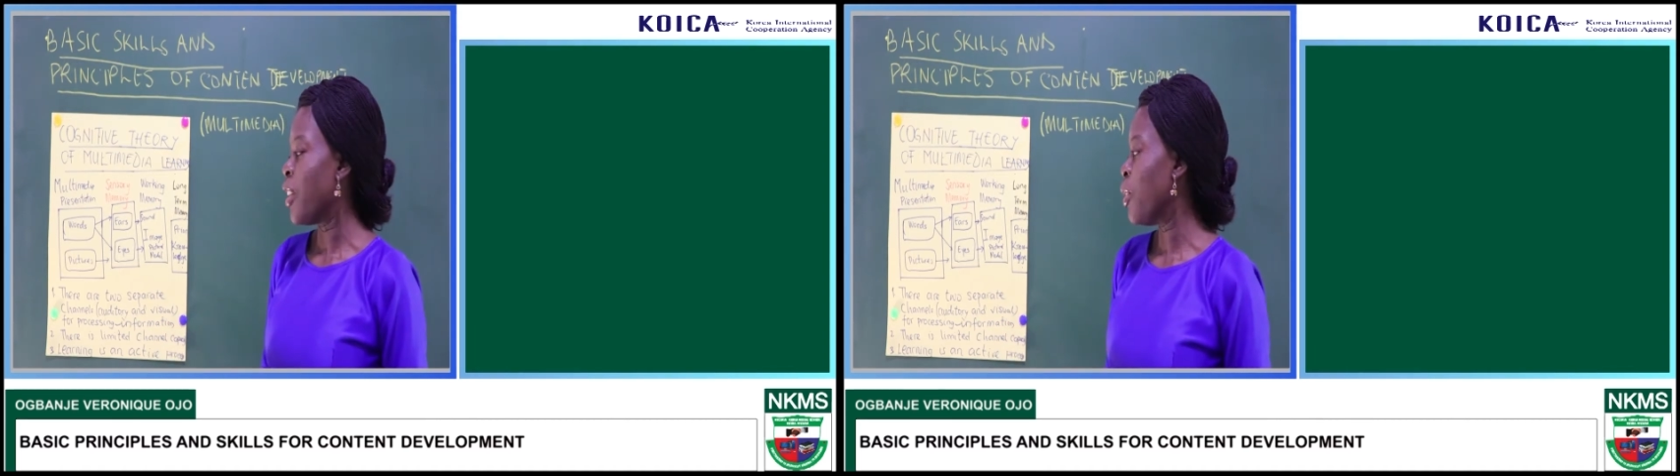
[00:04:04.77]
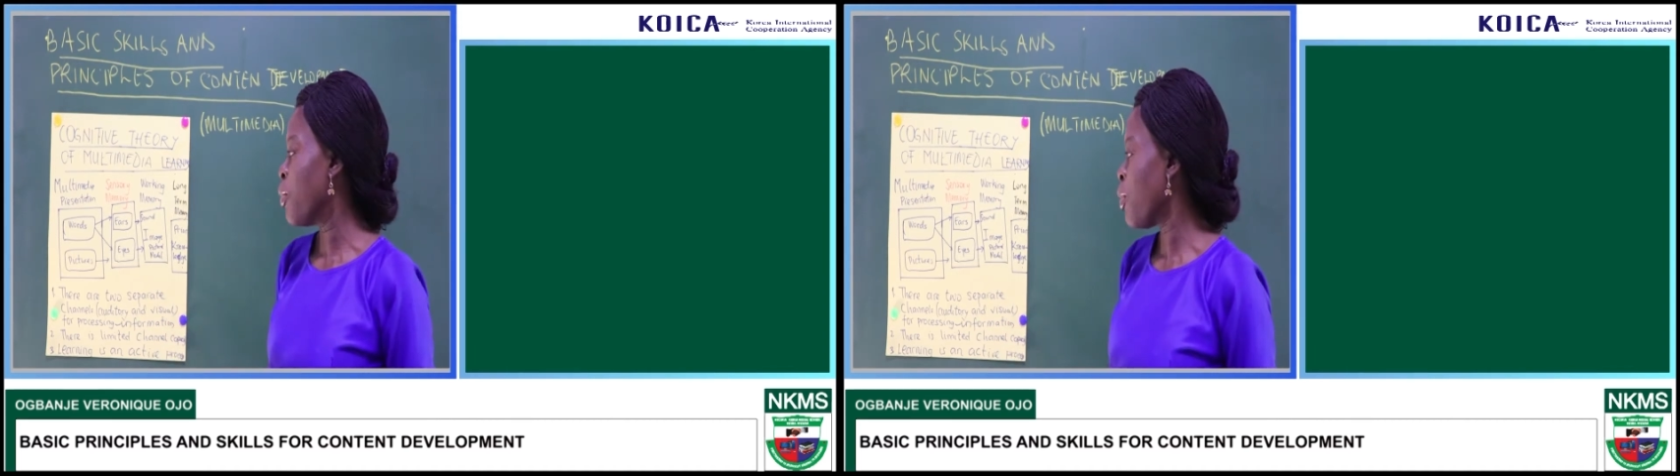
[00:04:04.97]

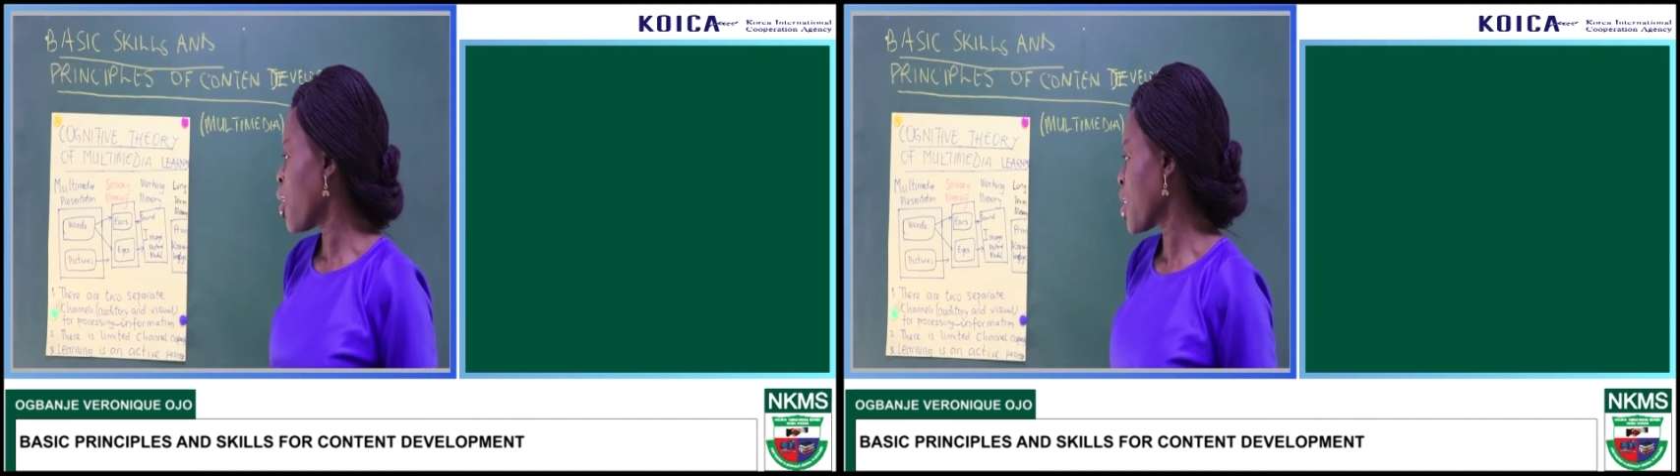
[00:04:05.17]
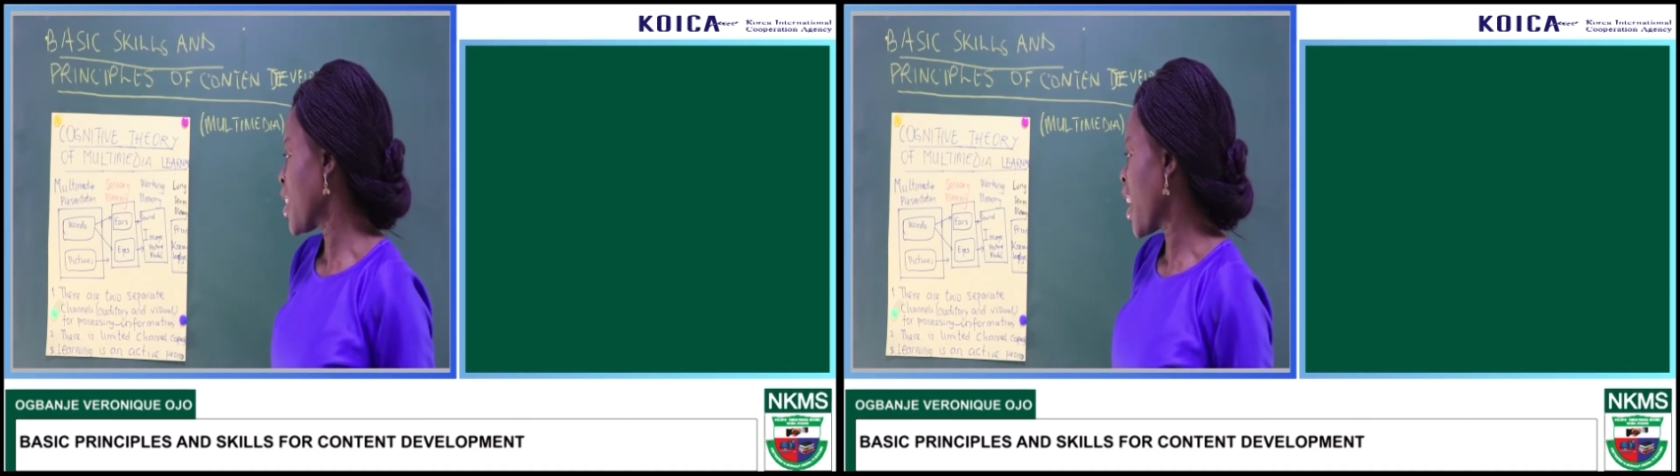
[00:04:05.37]
you've
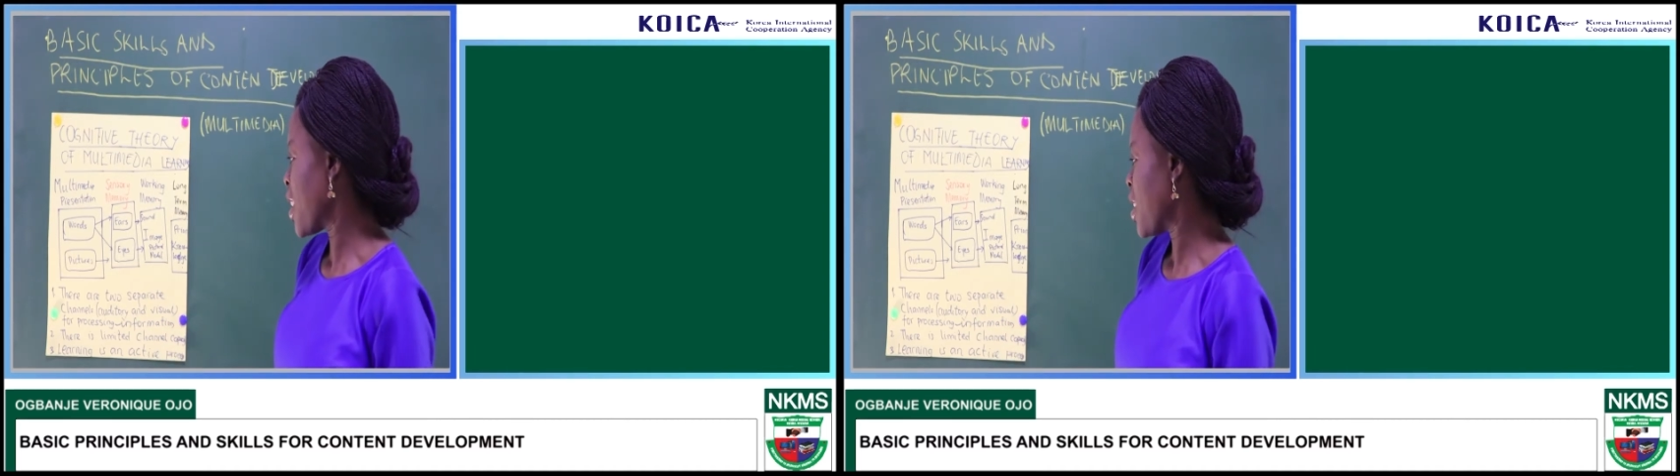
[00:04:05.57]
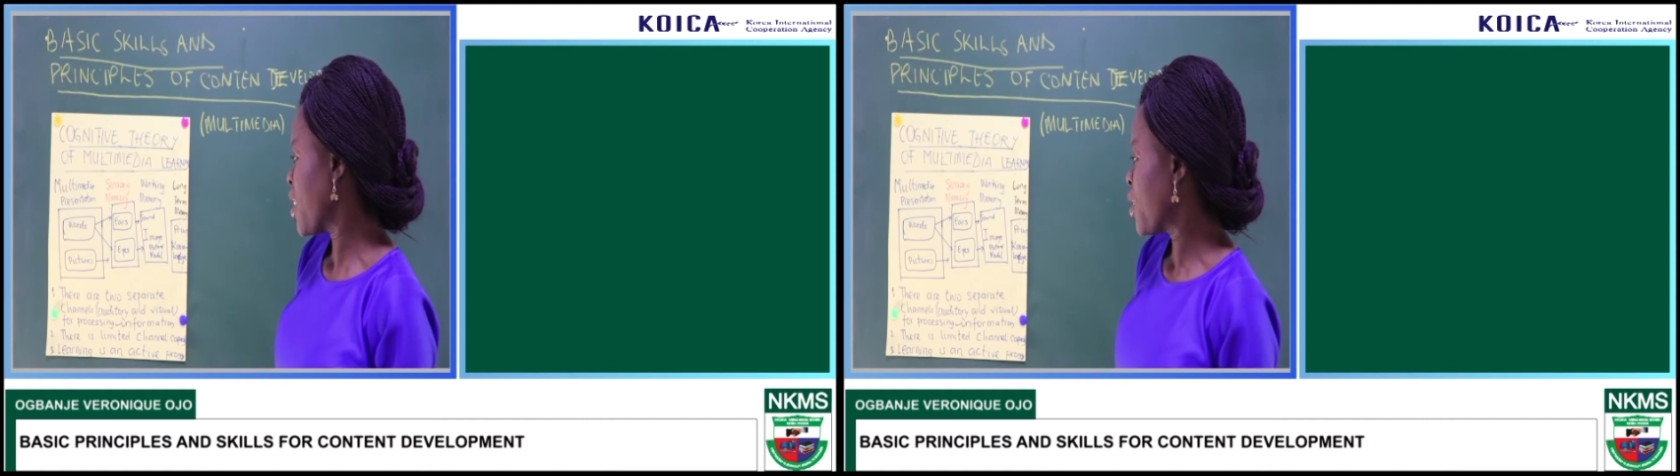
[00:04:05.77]
lost their
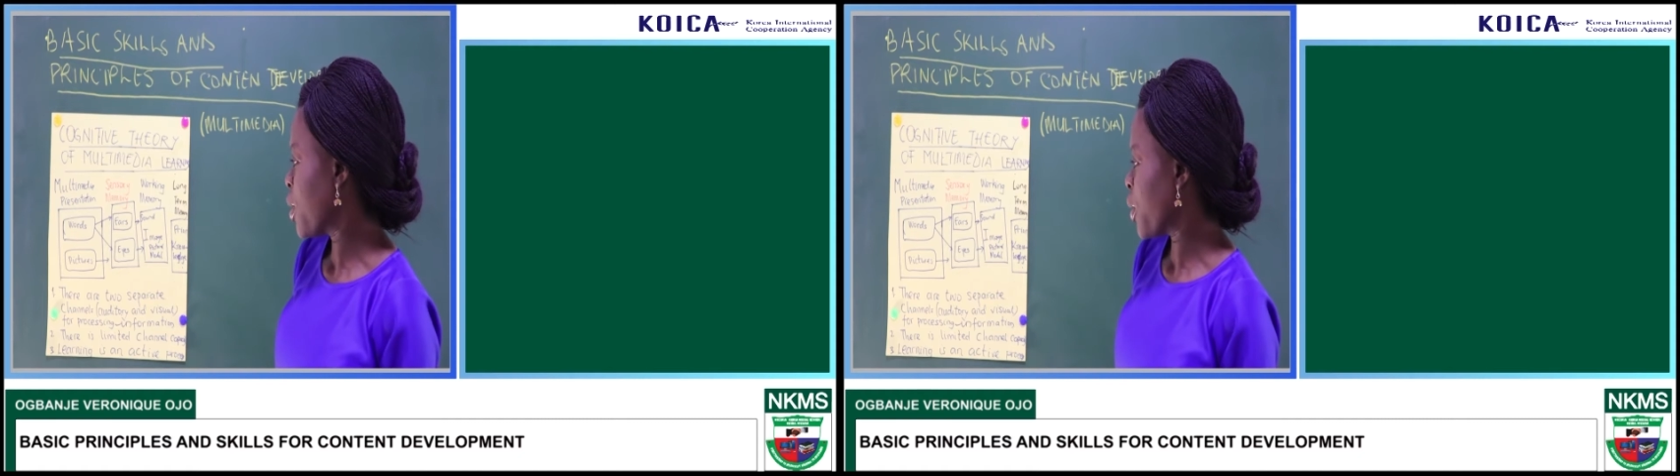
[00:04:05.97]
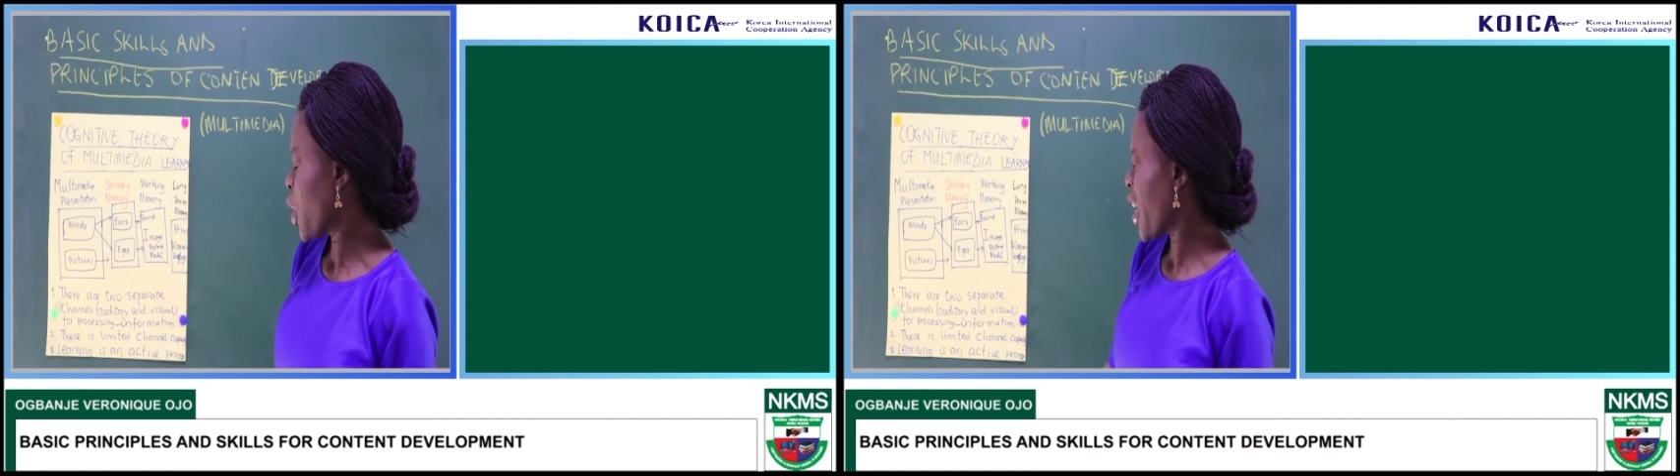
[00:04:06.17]
attention.